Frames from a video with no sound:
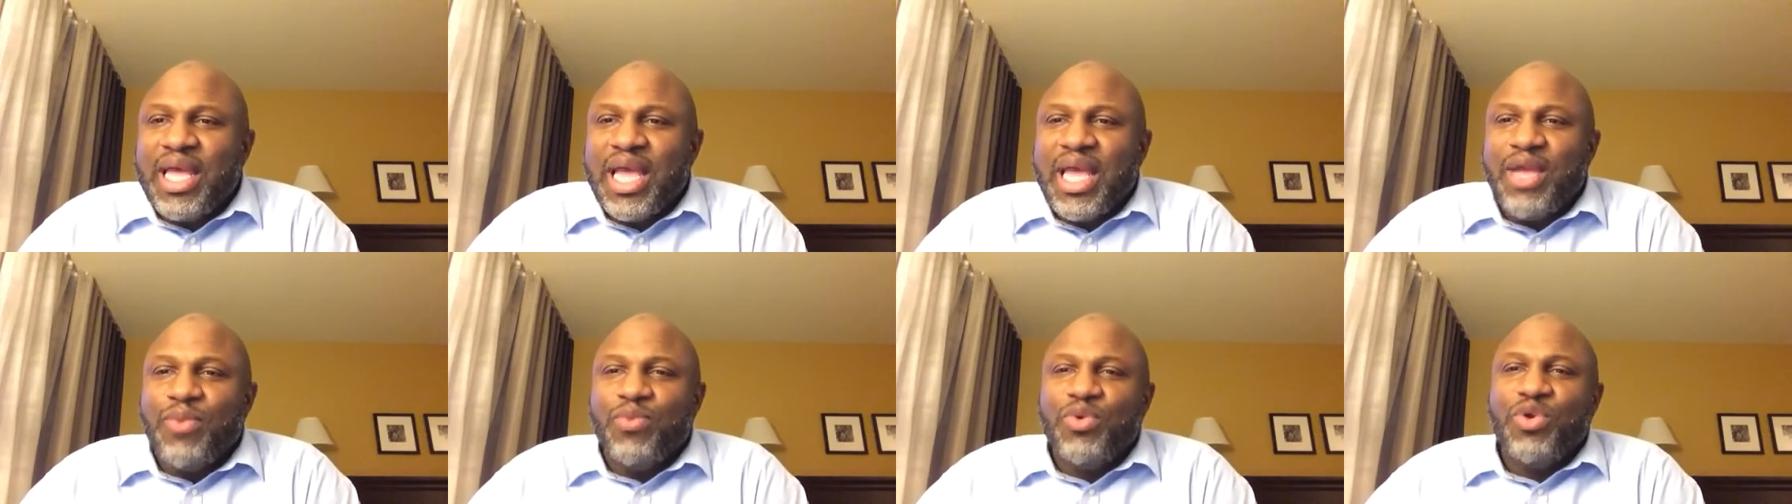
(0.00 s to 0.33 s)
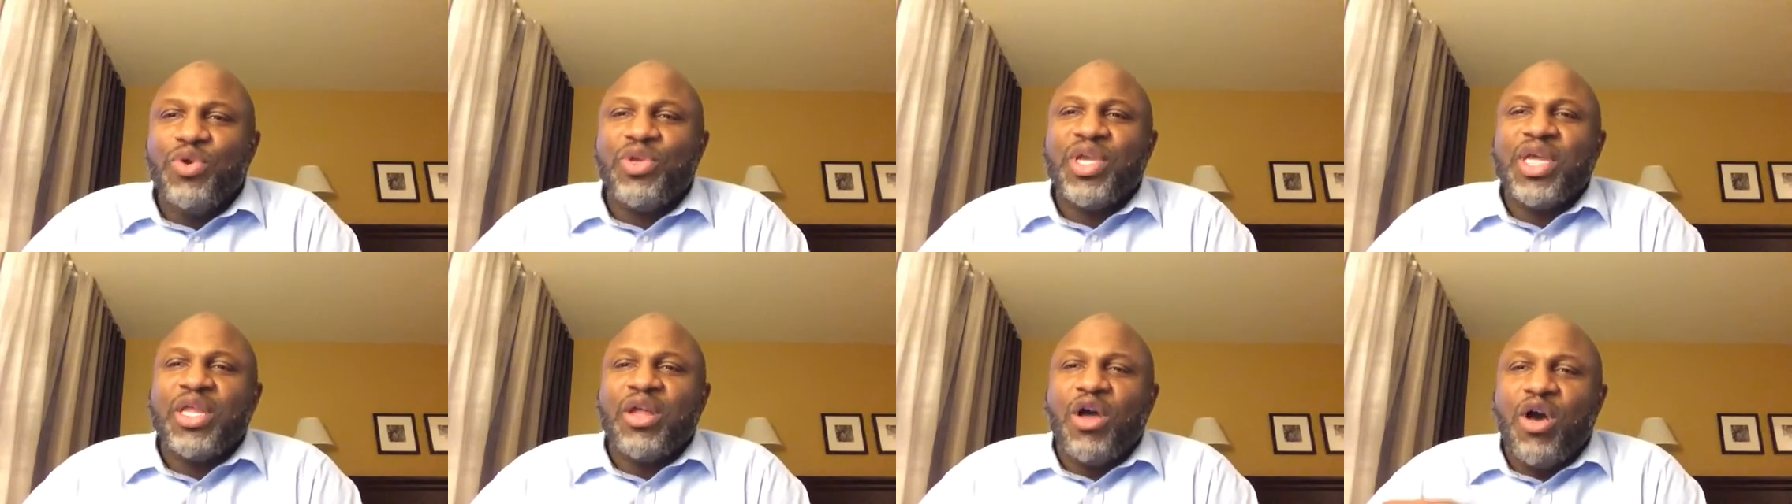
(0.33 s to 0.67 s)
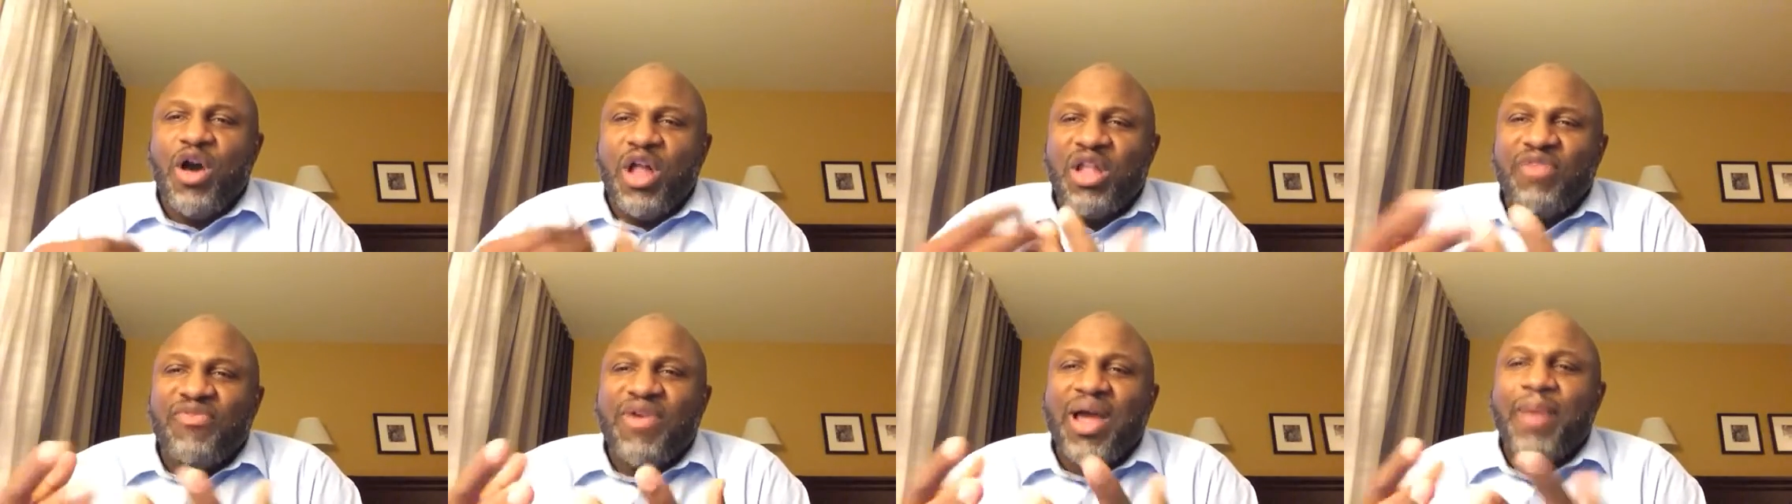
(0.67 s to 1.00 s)
and we'll get
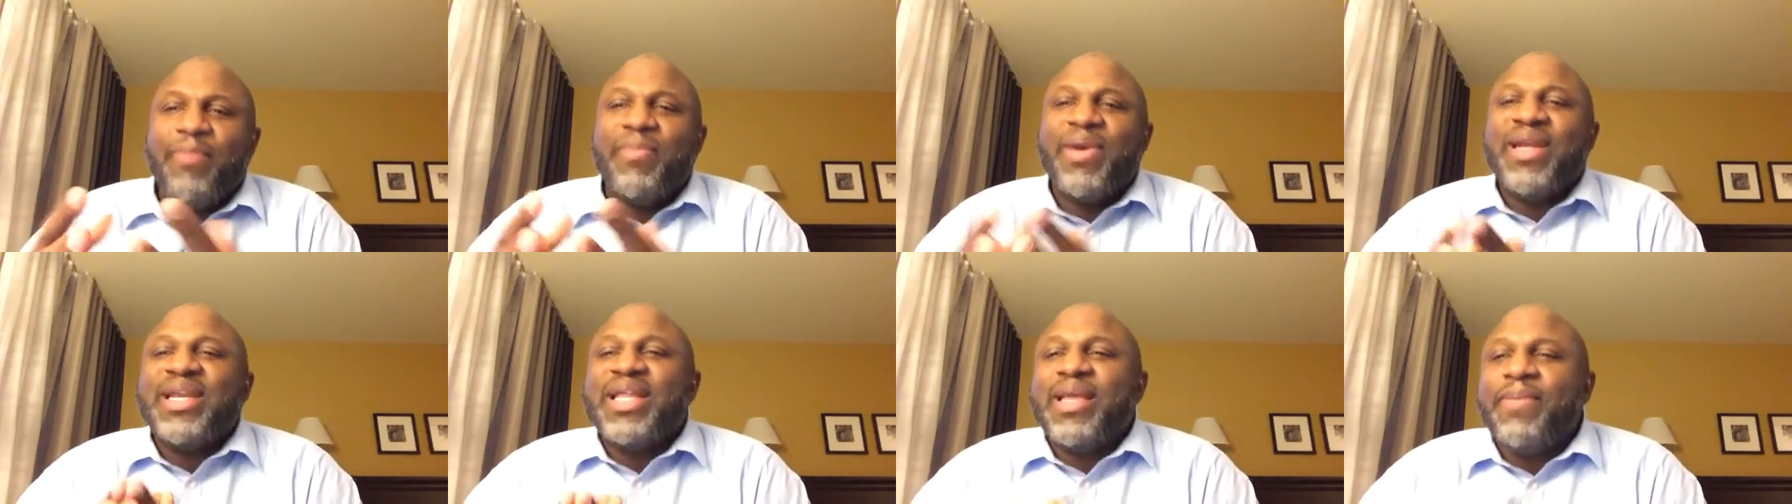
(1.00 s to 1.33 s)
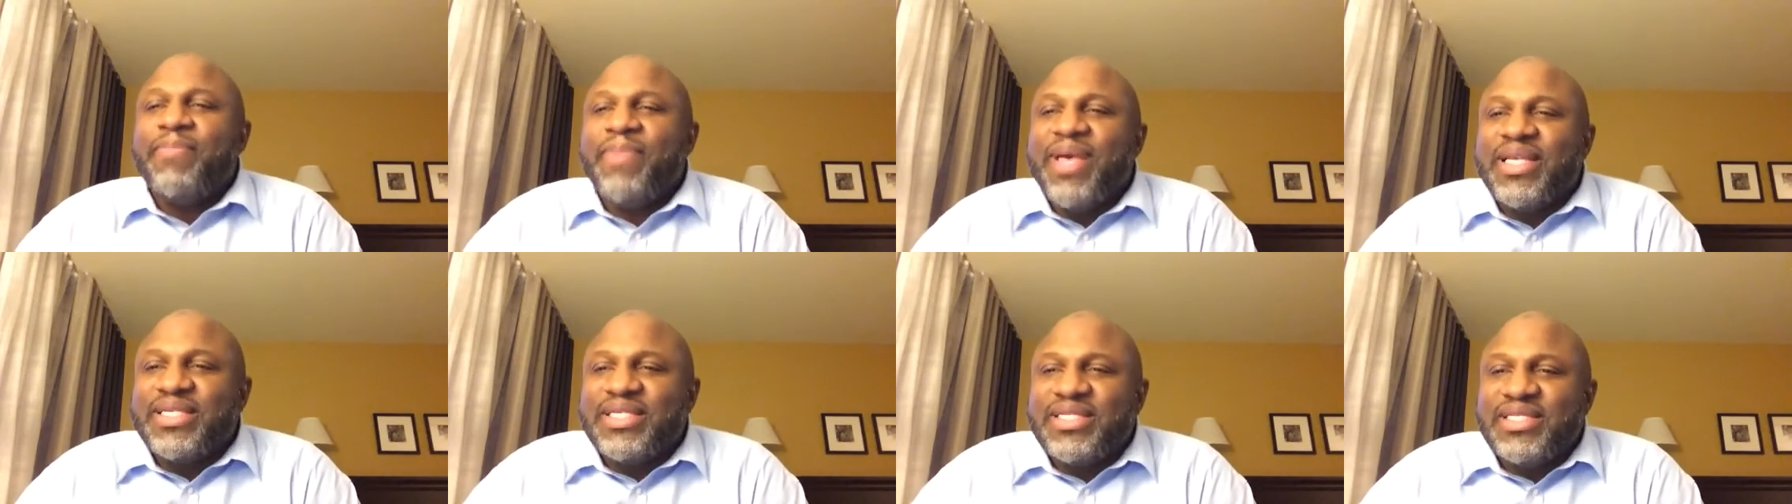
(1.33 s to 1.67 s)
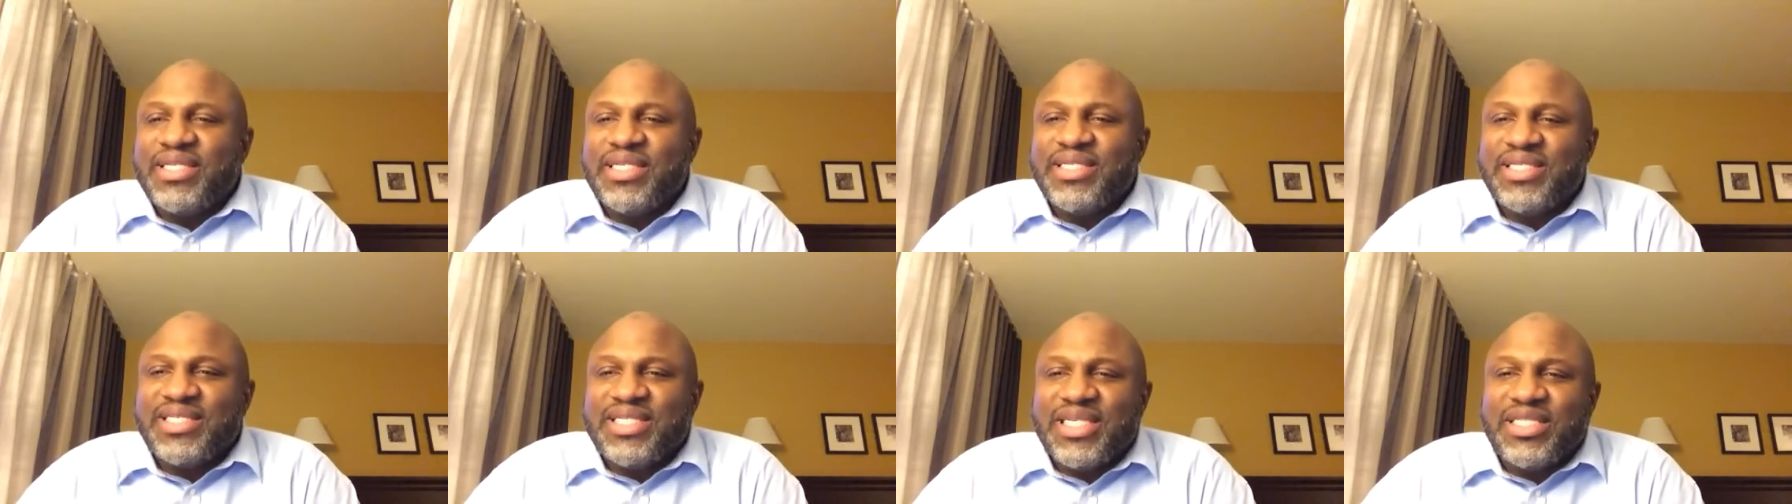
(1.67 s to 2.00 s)
all of our Monday
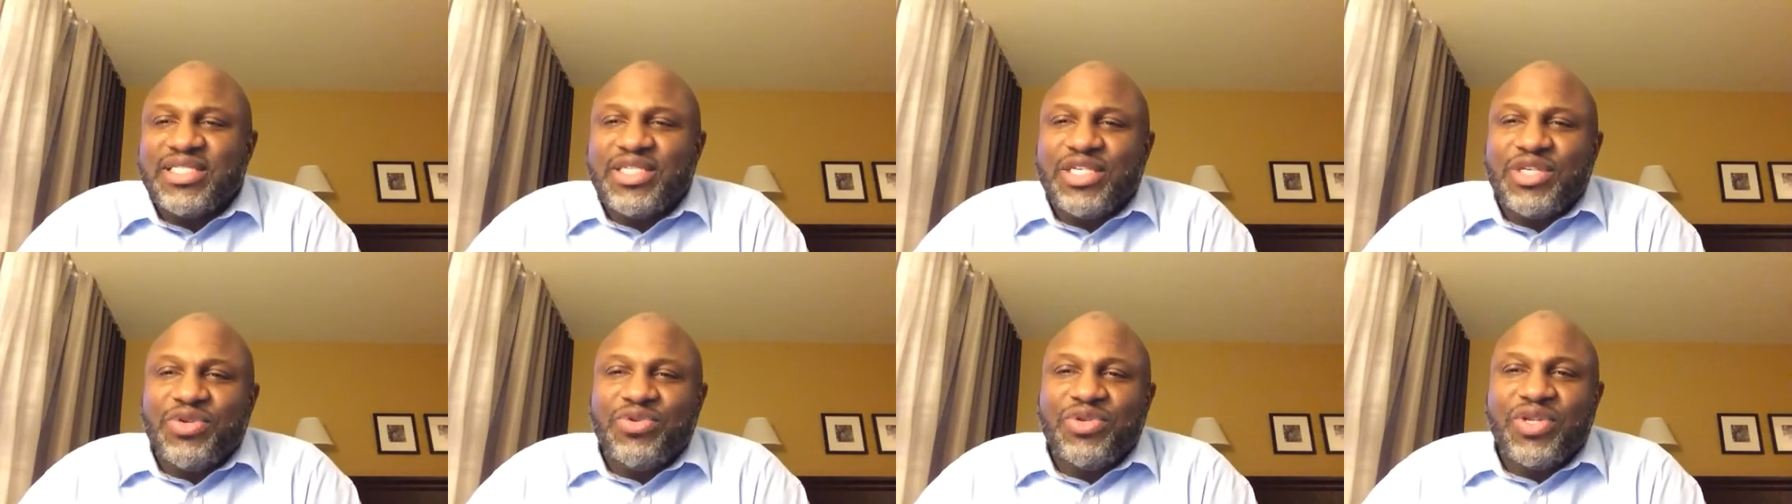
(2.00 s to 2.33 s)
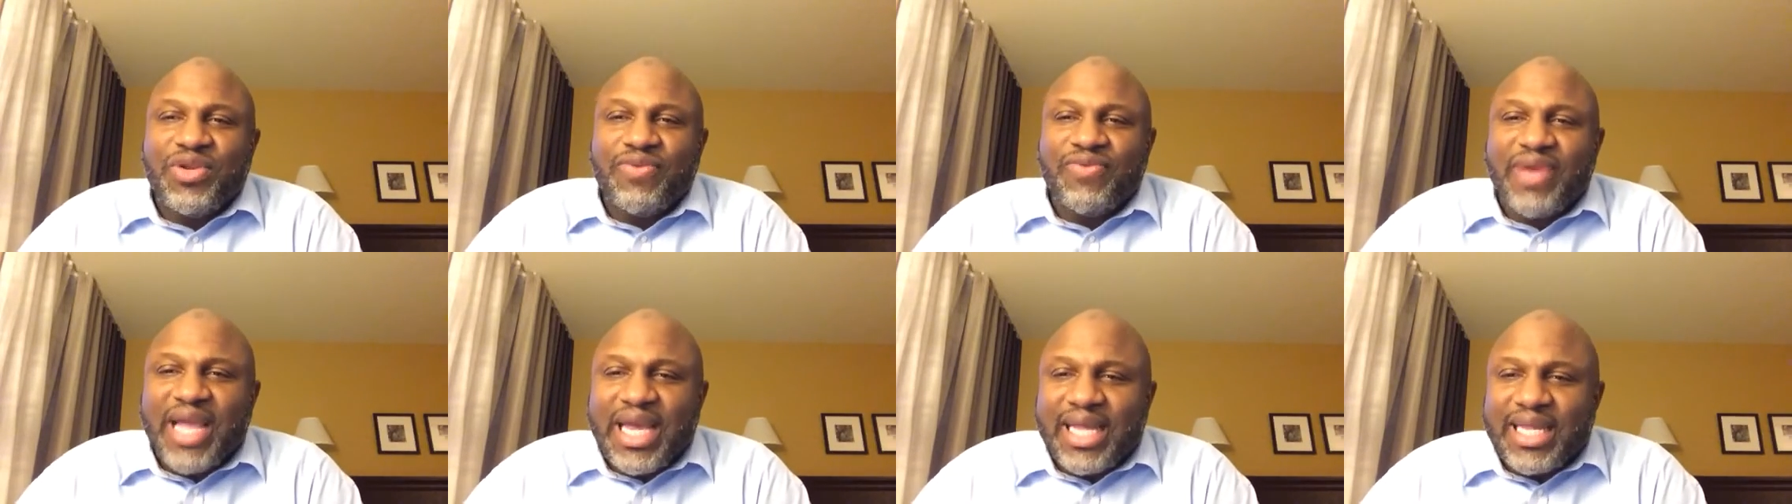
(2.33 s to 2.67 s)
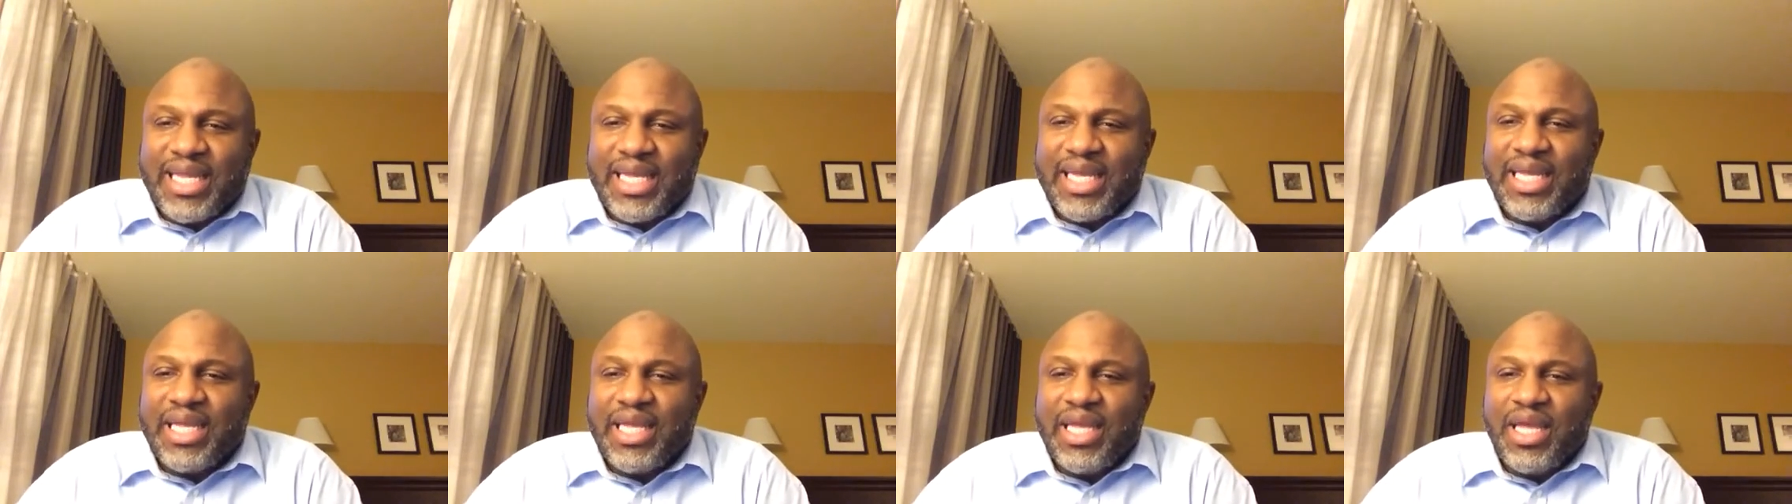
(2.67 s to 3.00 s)
messages sent to you
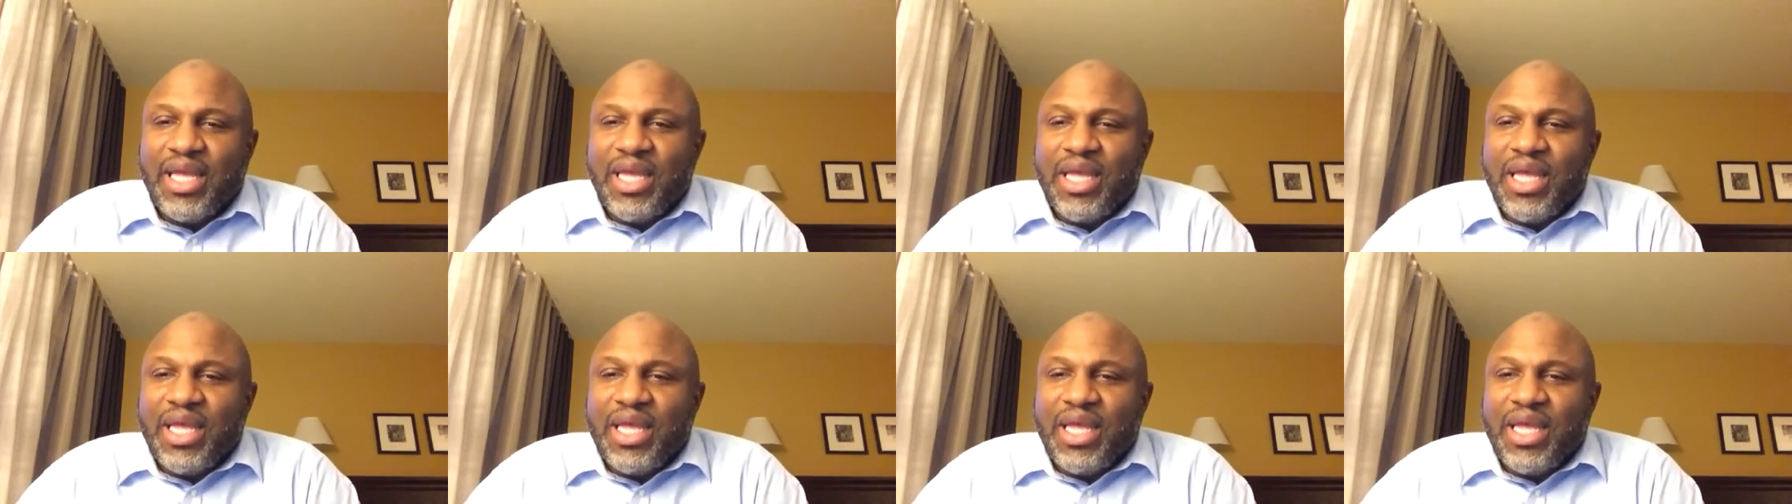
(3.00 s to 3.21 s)
directly.